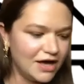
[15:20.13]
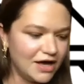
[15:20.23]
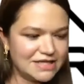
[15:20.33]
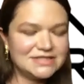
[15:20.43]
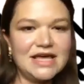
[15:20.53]

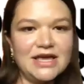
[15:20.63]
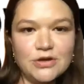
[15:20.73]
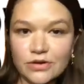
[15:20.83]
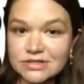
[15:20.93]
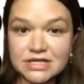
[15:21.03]
that say
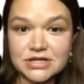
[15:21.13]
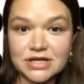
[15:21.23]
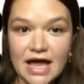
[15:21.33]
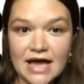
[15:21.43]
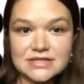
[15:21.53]
your digital
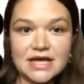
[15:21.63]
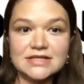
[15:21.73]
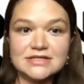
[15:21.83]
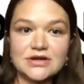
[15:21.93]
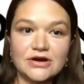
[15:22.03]

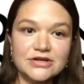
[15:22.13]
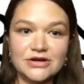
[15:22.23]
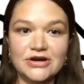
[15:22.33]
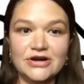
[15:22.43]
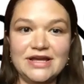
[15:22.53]
assets are
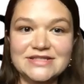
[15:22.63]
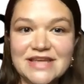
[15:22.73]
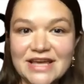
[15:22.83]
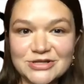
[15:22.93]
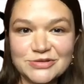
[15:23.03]
your
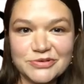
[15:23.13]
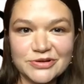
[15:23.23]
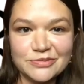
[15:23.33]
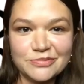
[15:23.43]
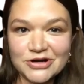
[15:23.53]
intangible
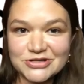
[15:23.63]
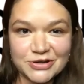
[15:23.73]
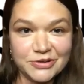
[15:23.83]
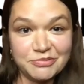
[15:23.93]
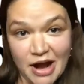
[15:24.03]

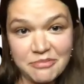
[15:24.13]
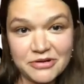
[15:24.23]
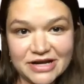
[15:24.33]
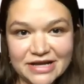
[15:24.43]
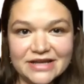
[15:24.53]
personal
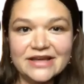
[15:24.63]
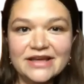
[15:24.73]
property,